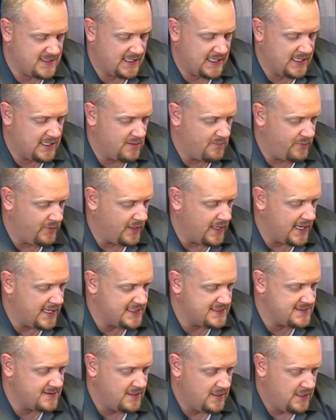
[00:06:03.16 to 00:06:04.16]
thing into
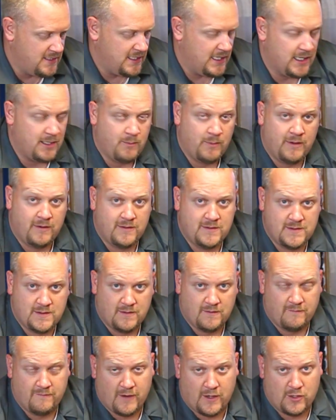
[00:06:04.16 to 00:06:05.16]
place. It can be
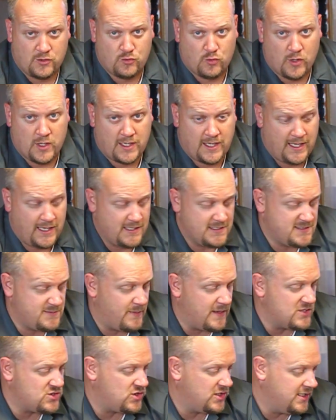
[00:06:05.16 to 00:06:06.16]
very tricky,
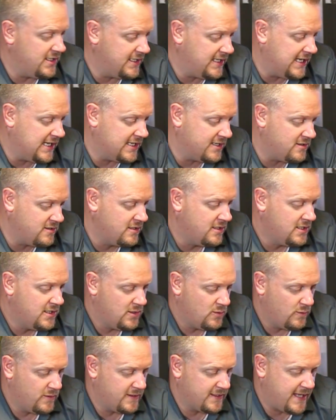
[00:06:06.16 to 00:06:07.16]
especially again
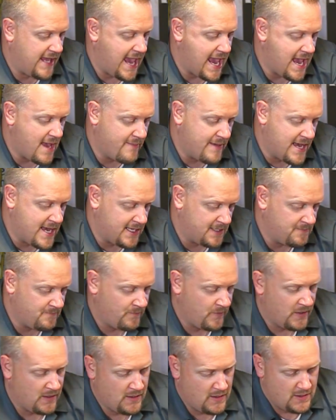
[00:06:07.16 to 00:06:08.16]
with the cab on.
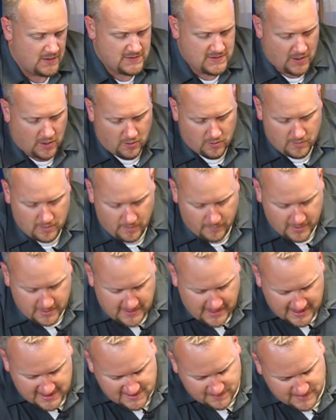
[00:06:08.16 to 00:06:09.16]
So I'm going to
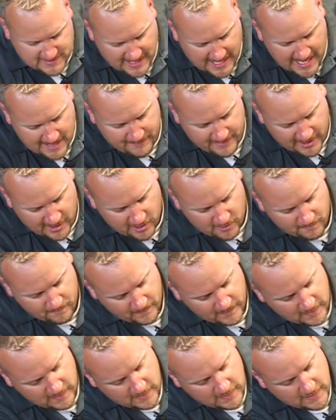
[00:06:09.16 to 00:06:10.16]
take some time here,
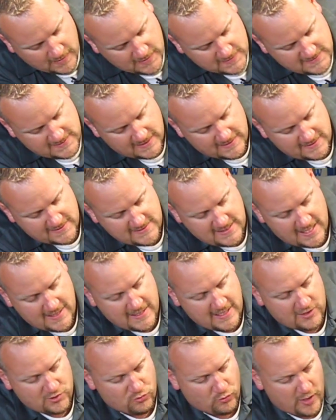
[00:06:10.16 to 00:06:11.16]
set this on
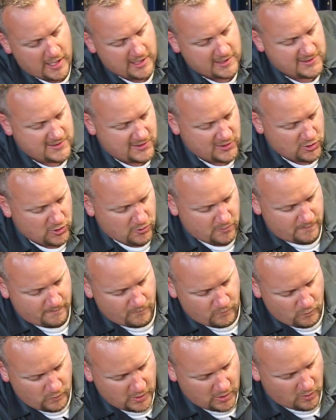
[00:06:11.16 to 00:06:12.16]
that drain tube.
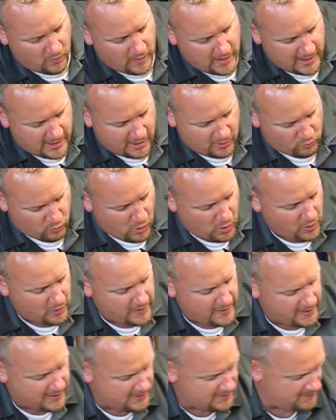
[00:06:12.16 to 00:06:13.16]
We don't want to roll
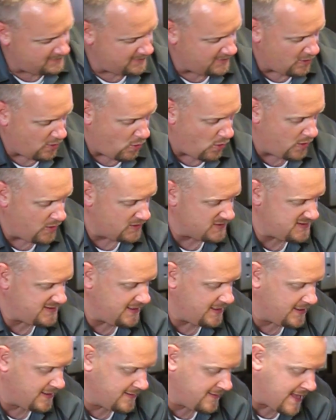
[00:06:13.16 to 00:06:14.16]
the oil
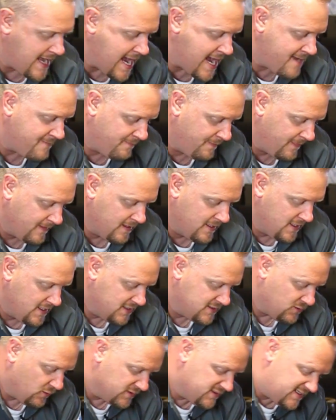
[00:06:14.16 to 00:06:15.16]
seal on that.
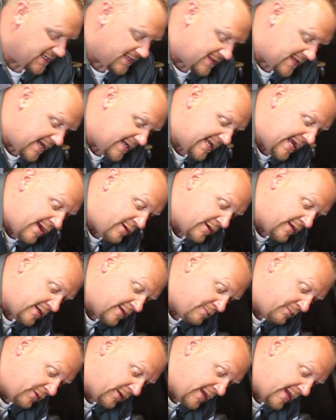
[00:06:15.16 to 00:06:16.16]
So we'll set that down
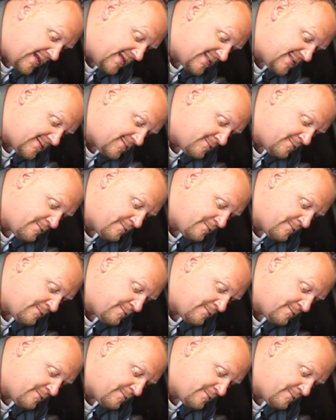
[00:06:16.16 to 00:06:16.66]
into place.